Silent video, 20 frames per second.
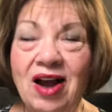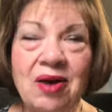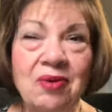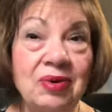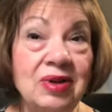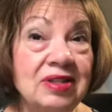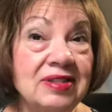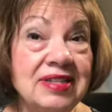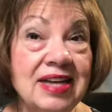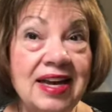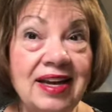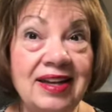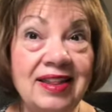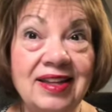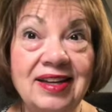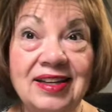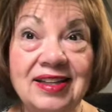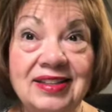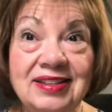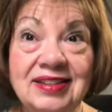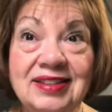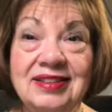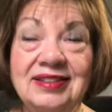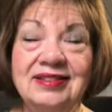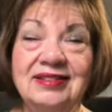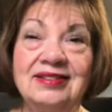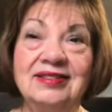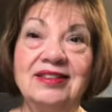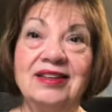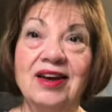I will tell you this,
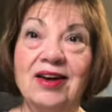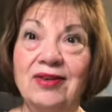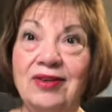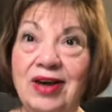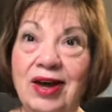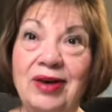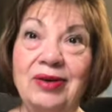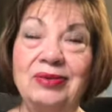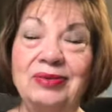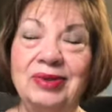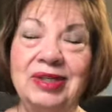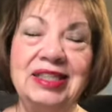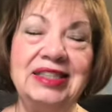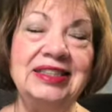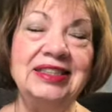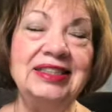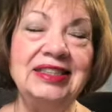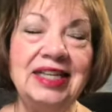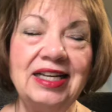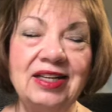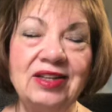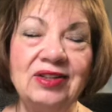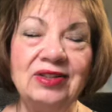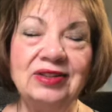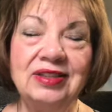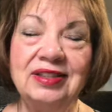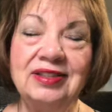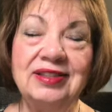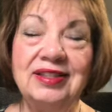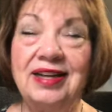Coco was
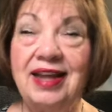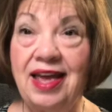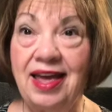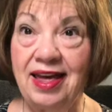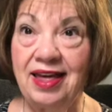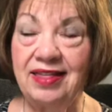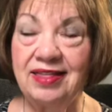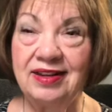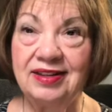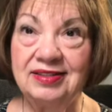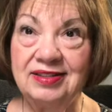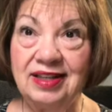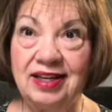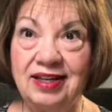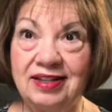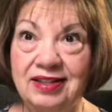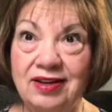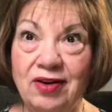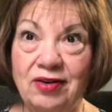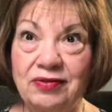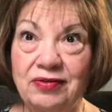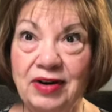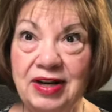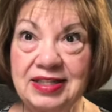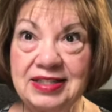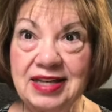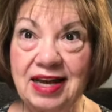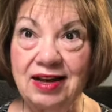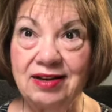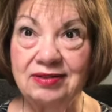tickled to death to get to go to
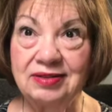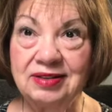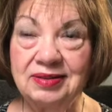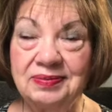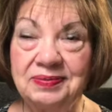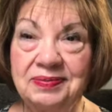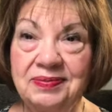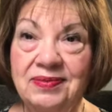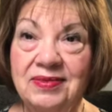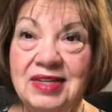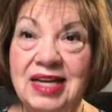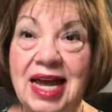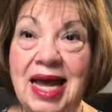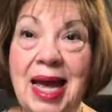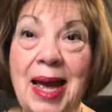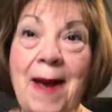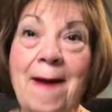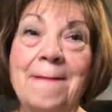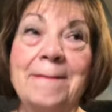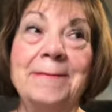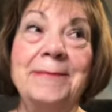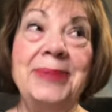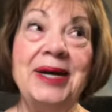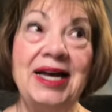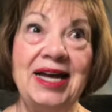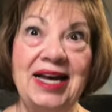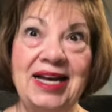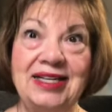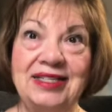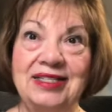Fred's house,
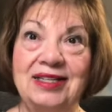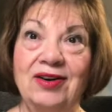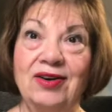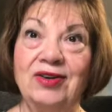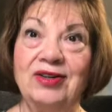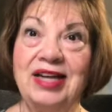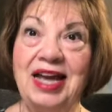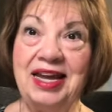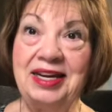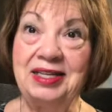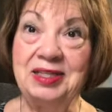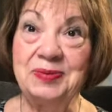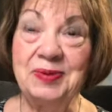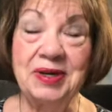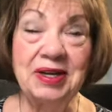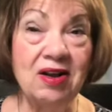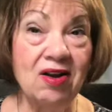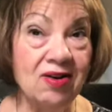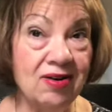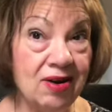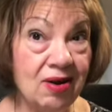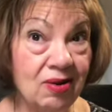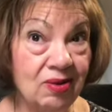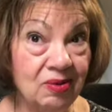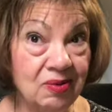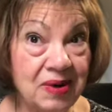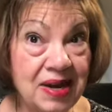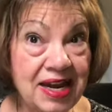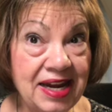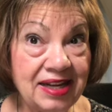but her daddy's been gone a whole
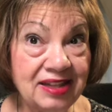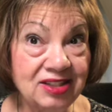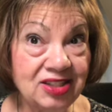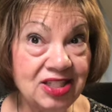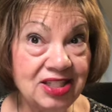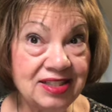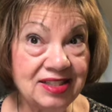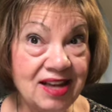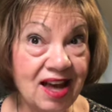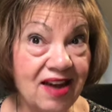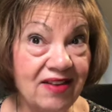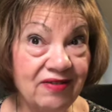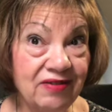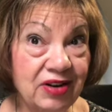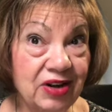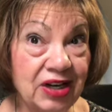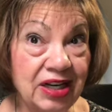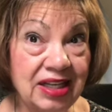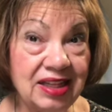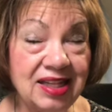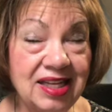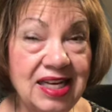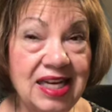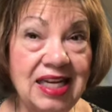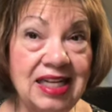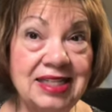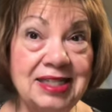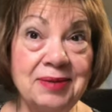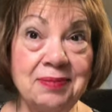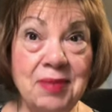week and she's gotten very
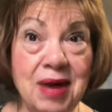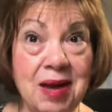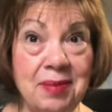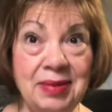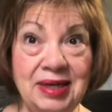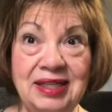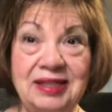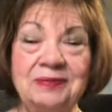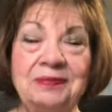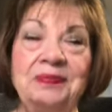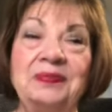clingy to Mama.